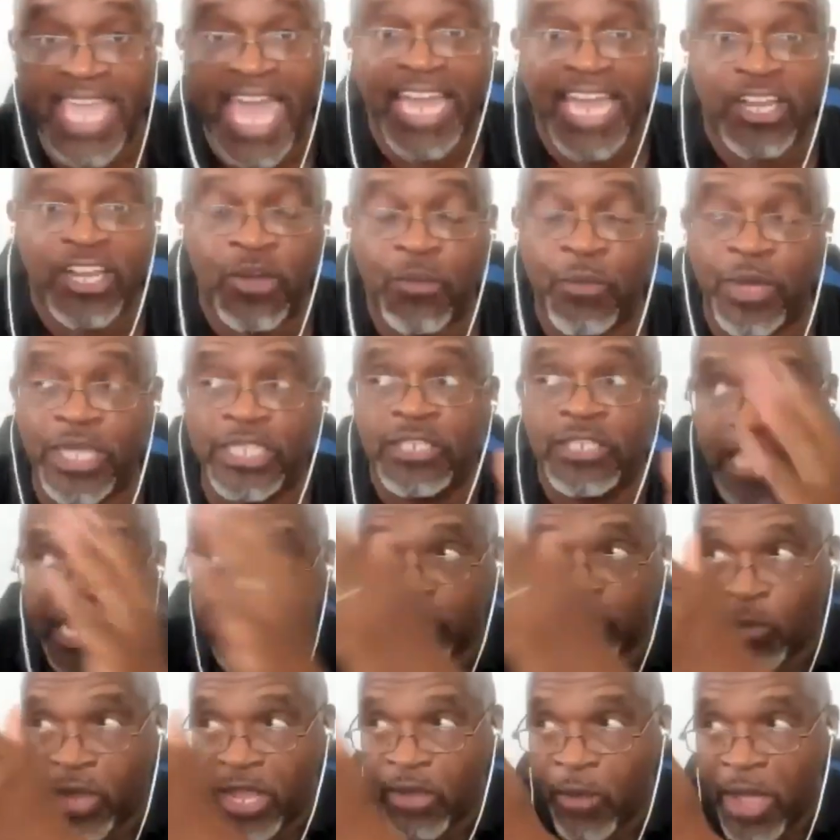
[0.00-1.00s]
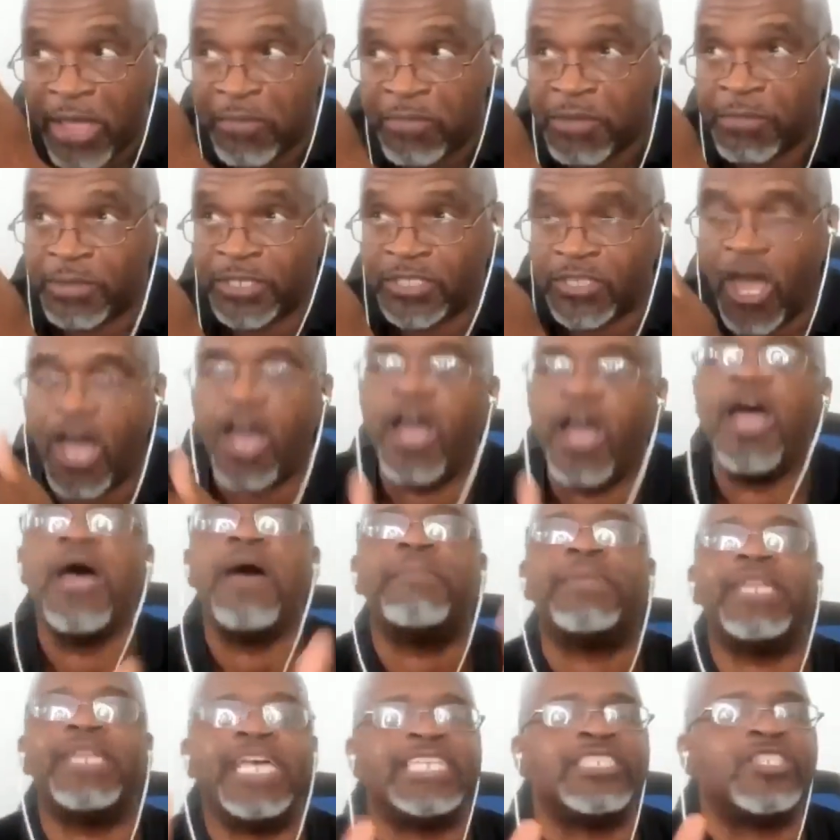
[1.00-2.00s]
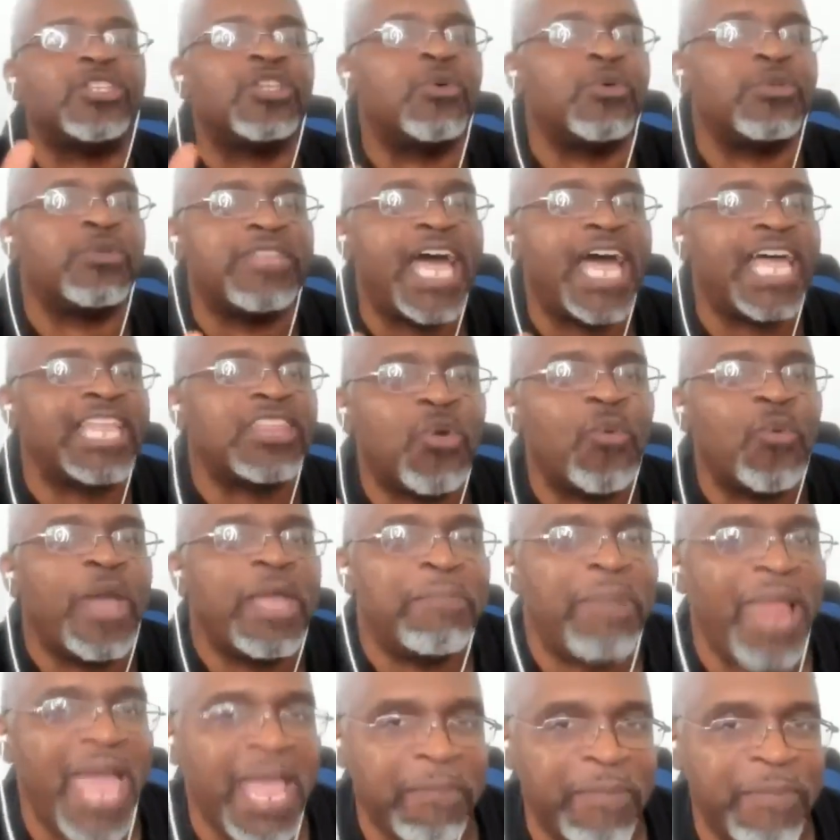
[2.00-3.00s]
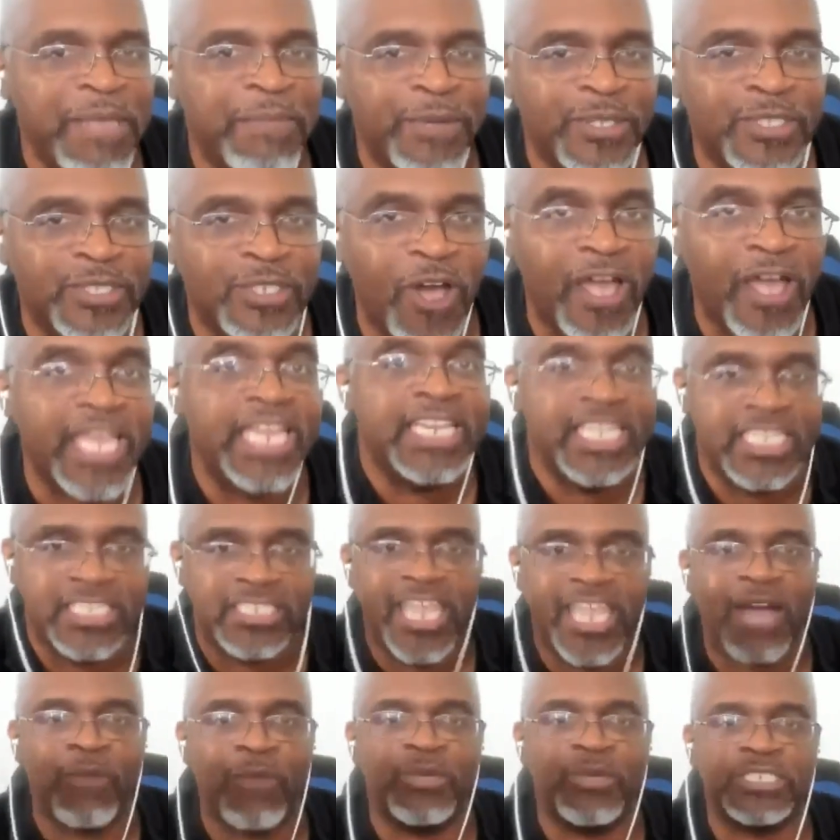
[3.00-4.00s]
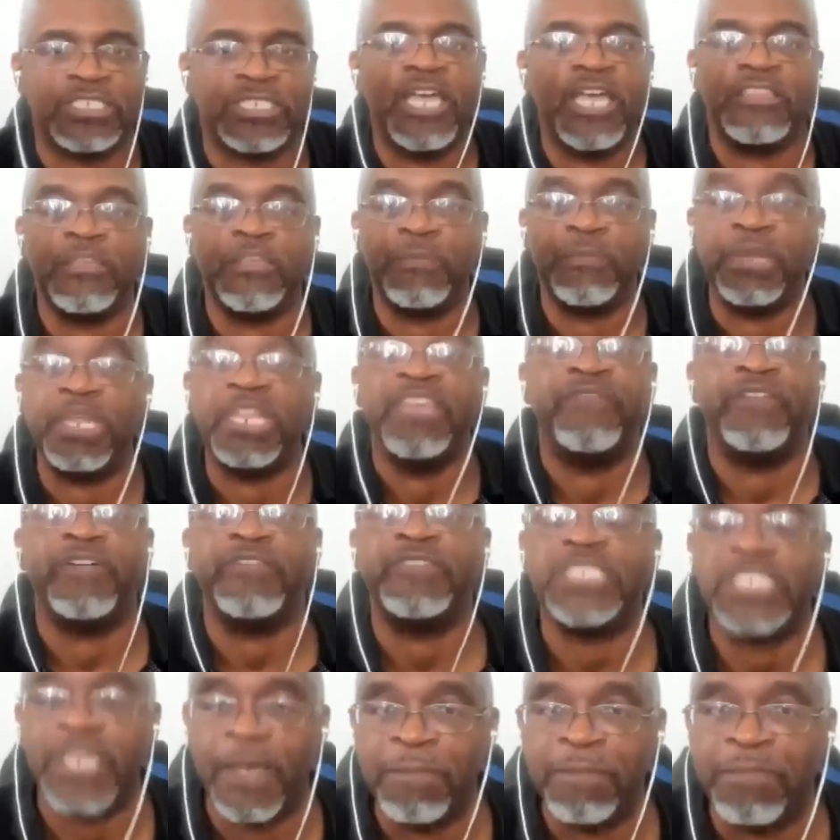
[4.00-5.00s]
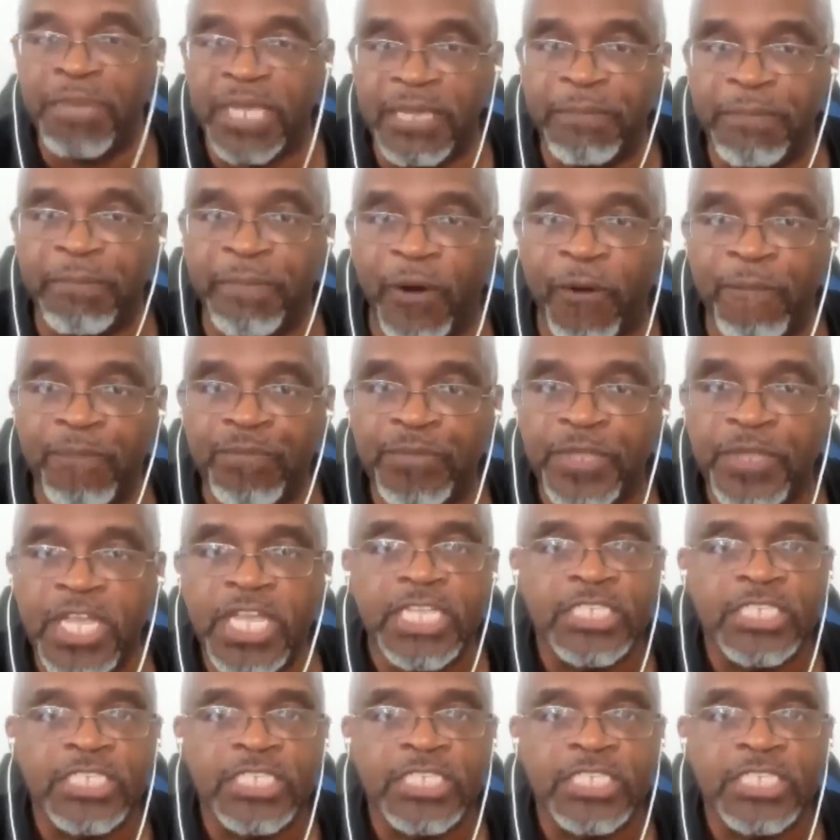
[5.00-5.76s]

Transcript: the idea was that's the way white people talk. That's not the way Black people talk. At least that was the belief of some people.